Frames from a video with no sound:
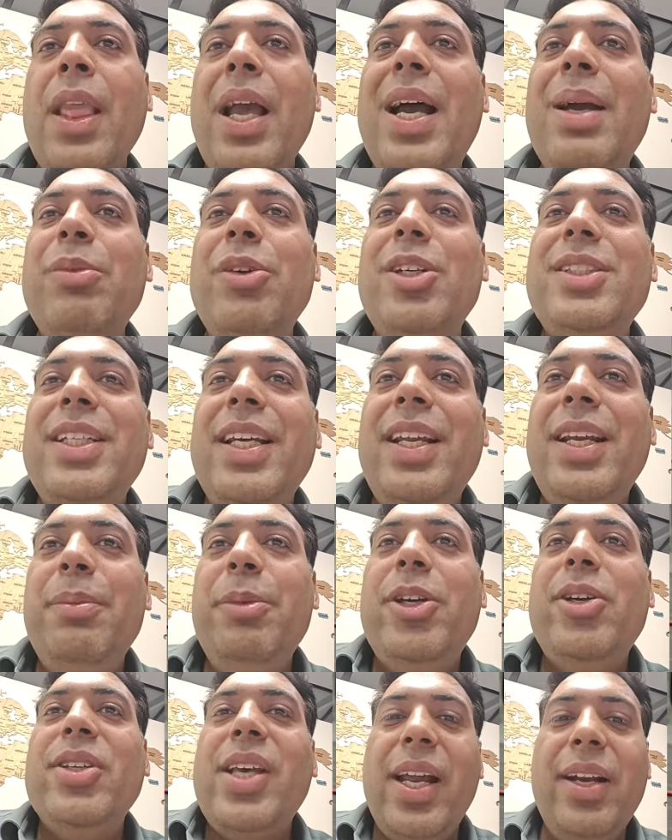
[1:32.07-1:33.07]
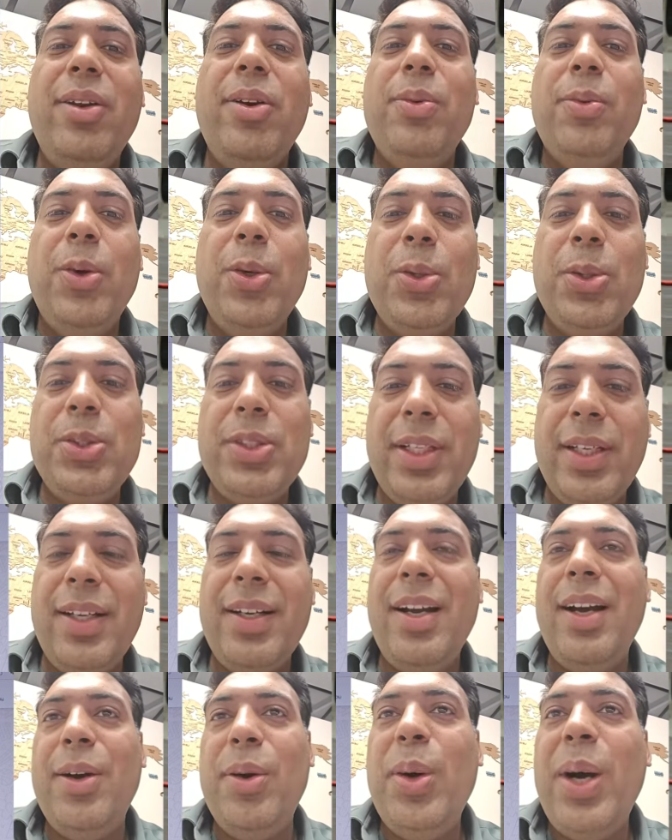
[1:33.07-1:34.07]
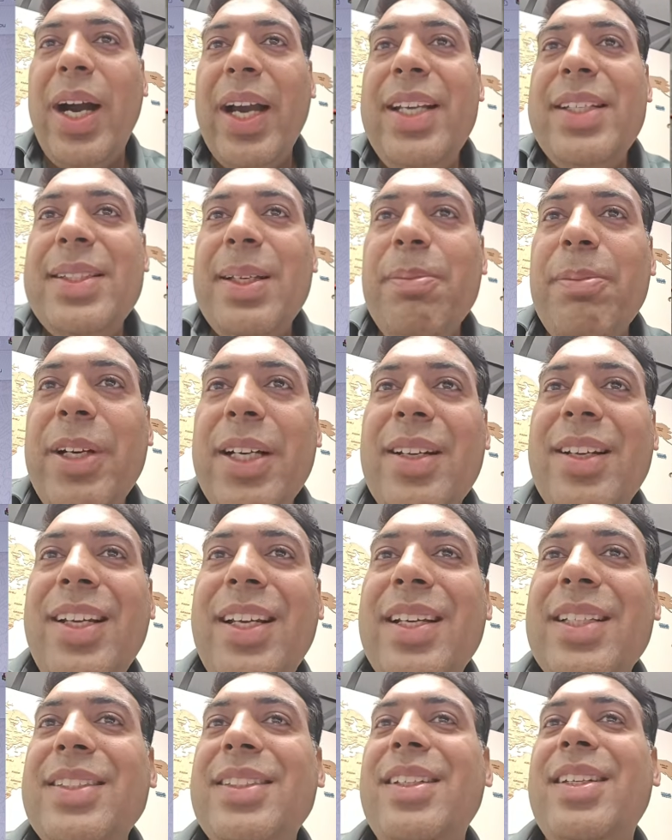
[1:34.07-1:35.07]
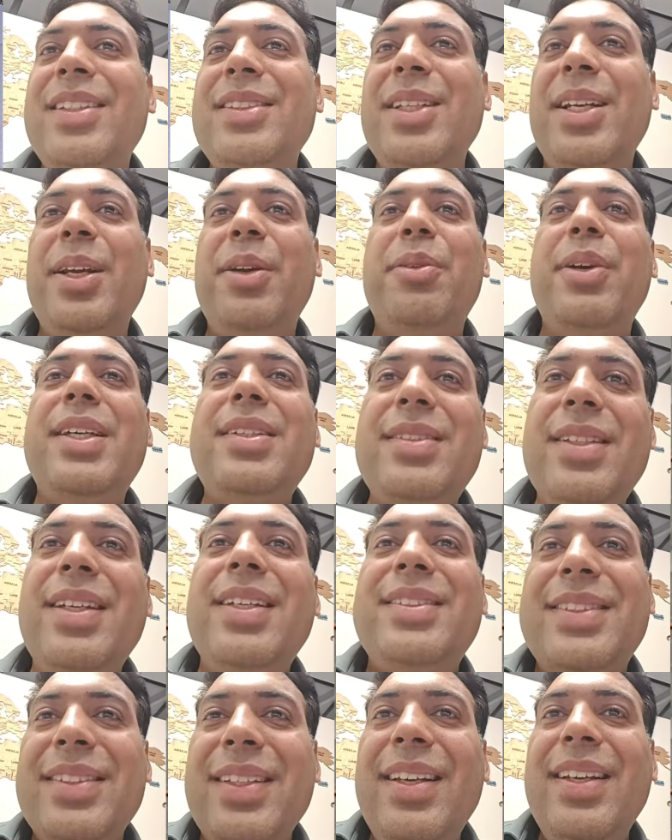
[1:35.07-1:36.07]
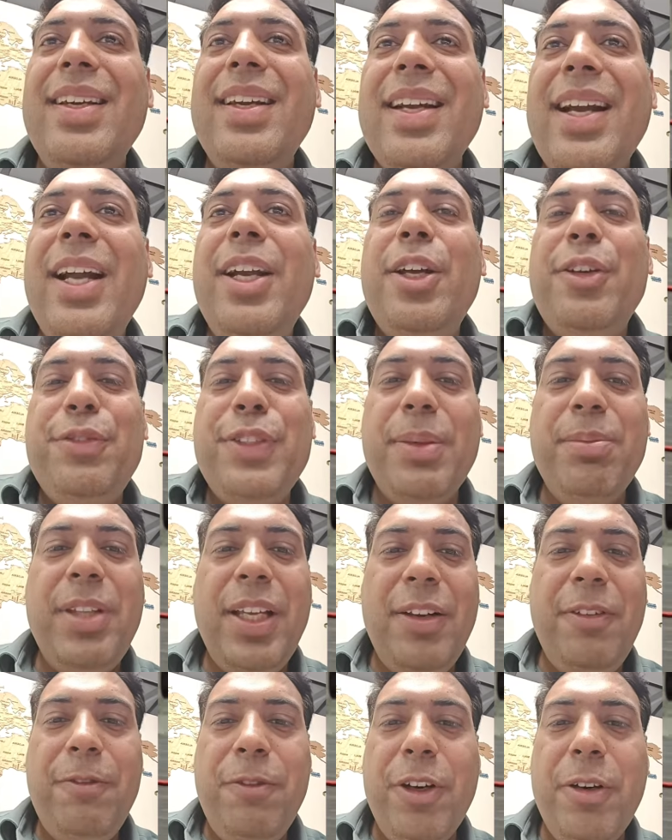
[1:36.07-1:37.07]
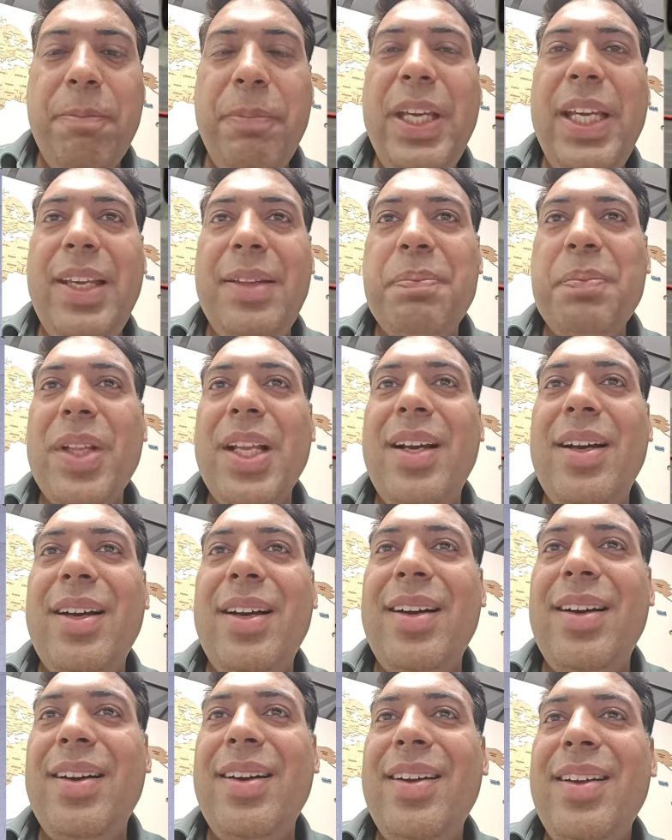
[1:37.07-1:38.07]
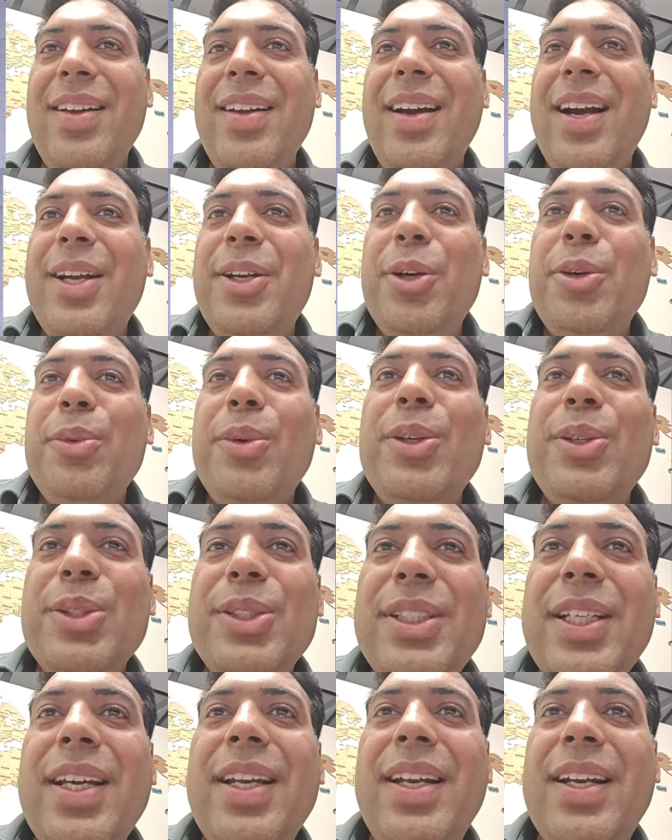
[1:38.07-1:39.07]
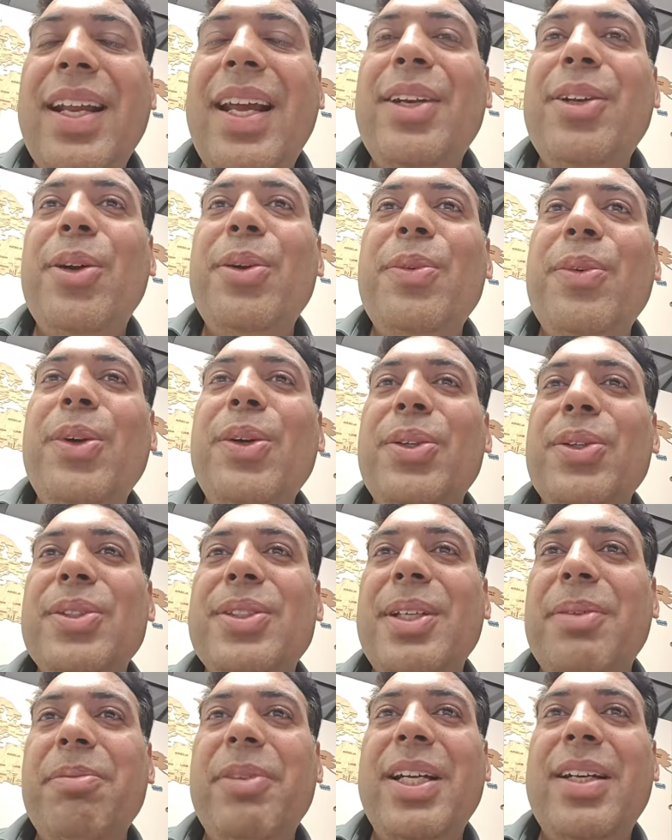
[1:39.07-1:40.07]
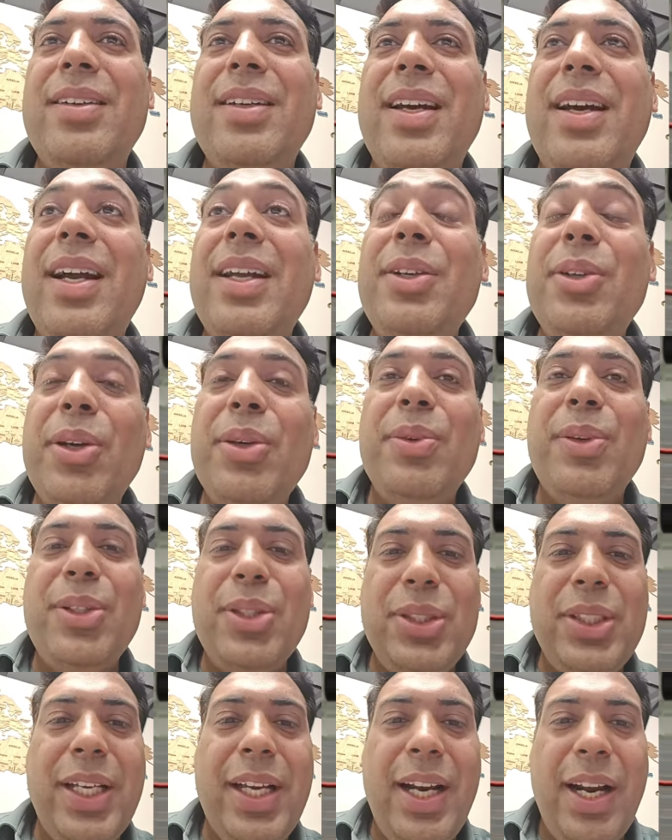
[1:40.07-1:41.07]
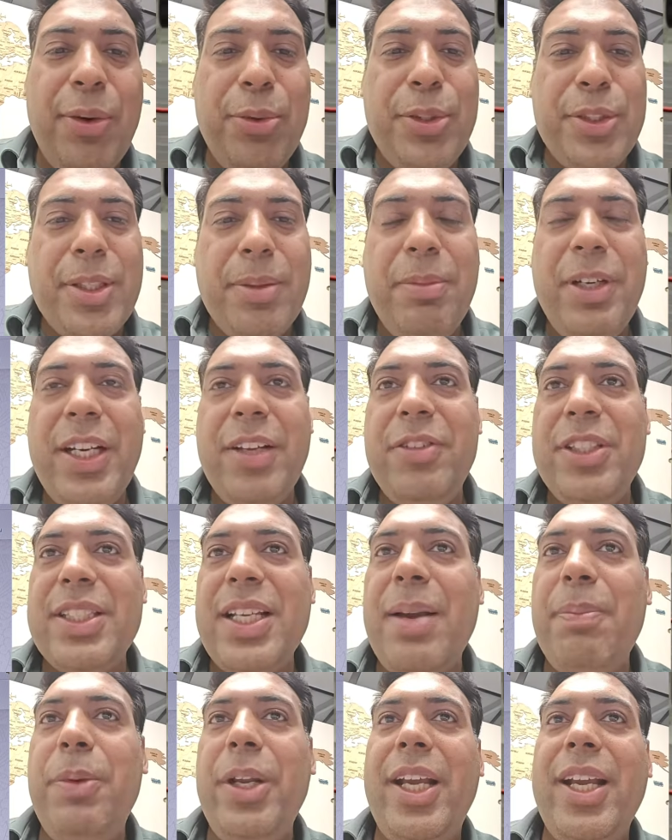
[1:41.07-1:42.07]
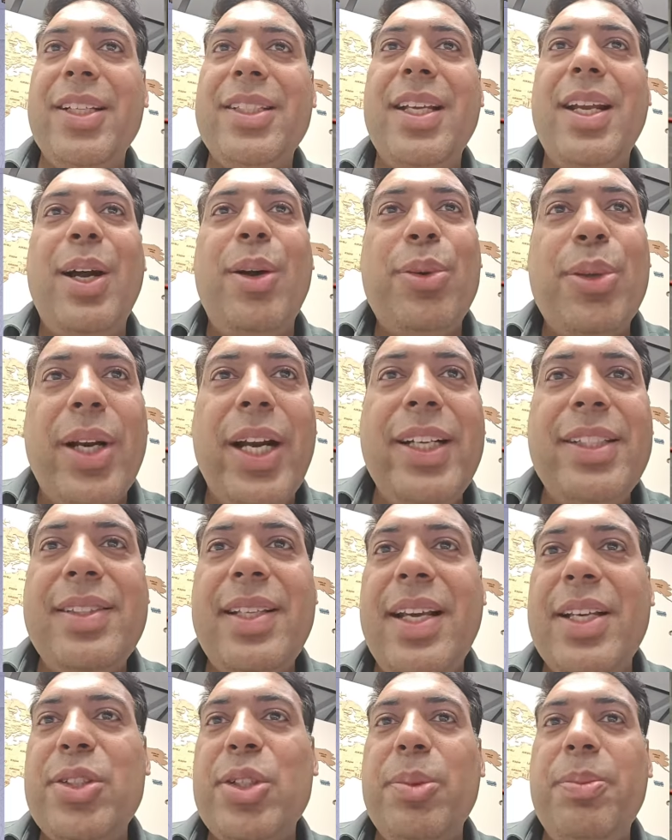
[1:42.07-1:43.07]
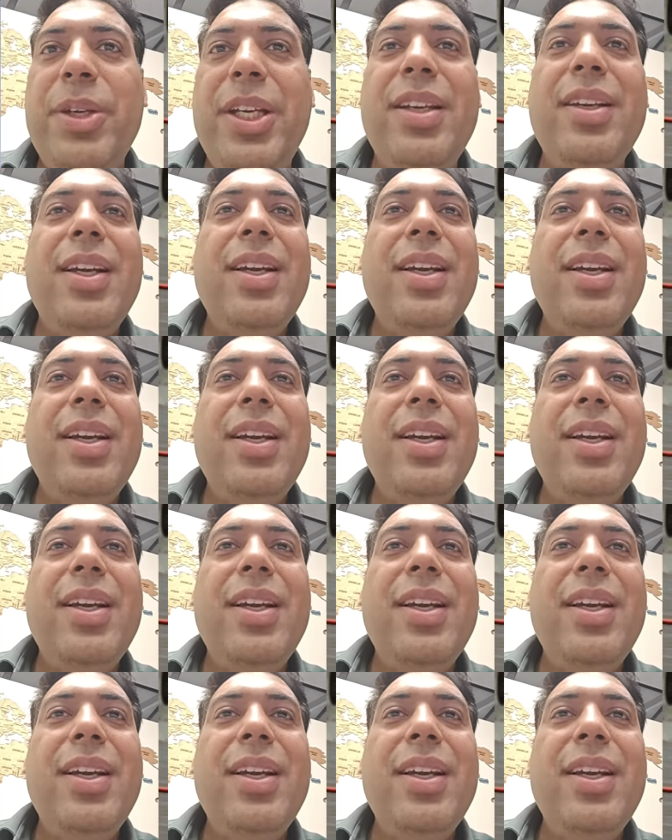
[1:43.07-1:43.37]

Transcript: I'm not sharing because I don't want to share how I submit reconsideration request. It's kind of something for me. I don't want to share it. I don't want to share how to submit a visa application, how to write SOP.